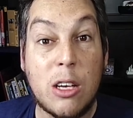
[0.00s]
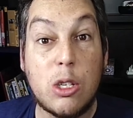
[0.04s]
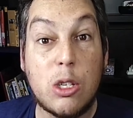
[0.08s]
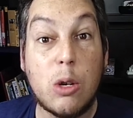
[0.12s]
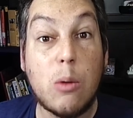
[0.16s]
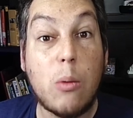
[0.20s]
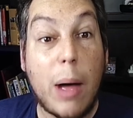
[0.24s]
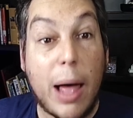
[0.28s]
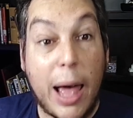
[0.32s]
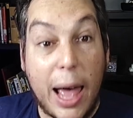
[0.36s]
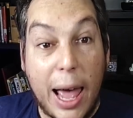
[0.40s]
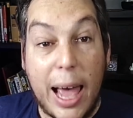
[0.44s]

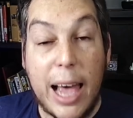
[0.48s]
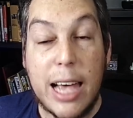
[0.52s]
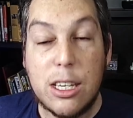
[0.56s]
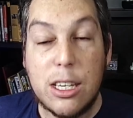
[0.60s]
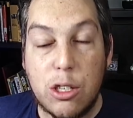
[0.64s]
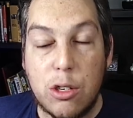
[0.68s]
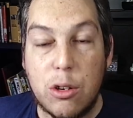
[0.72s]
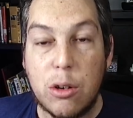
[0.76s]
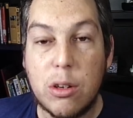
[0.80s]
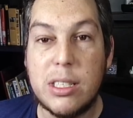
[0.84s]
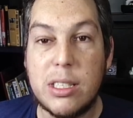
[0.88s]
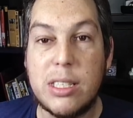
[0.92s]
So
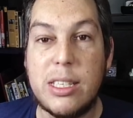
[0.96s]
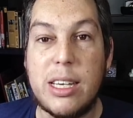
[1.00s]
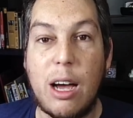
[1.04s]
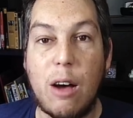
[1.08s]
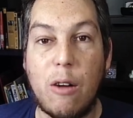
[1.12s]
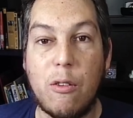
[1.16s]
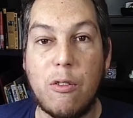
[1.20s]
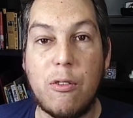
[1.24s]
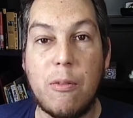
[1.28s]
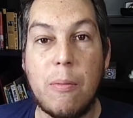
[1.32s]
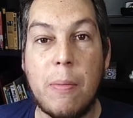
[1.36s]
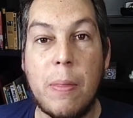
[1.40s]
ask
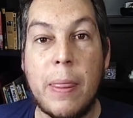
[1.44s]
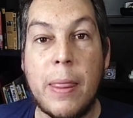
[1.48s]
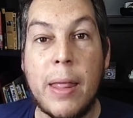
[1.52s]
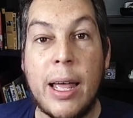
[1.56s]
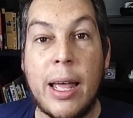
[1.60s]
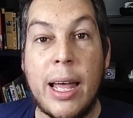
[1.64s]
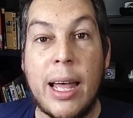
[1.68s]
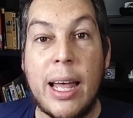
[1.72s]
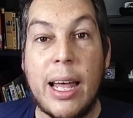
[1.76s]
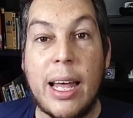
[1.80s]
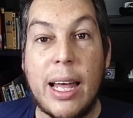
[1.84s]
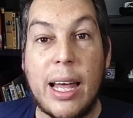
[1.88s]
yourself,
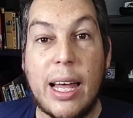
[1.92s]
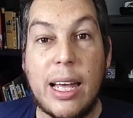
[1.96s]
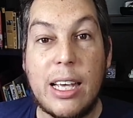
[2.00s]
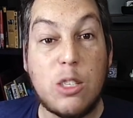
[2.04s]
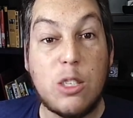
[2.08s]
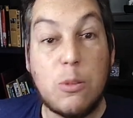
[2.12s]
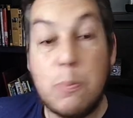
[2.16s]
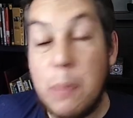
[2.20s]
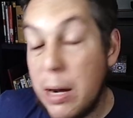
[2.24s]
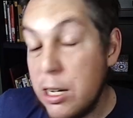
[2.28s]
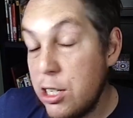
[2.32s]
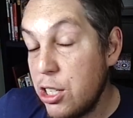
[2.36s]

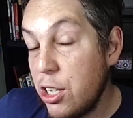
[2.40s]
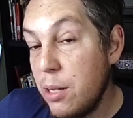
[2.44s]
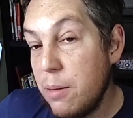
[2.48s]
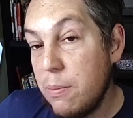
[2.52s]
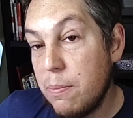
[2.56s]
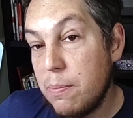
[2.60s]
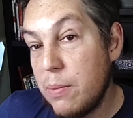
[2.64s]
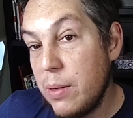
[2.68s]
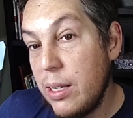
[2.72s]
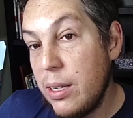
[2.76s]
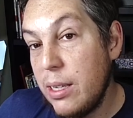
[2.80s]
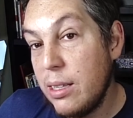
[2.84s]

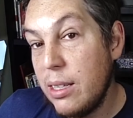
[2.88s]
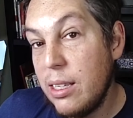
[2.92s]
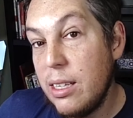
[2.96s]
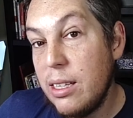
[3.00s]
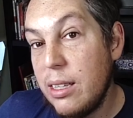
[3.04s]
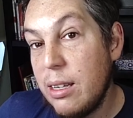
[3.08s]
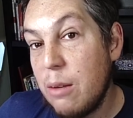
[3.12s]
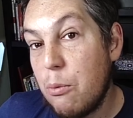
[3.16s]
especially in,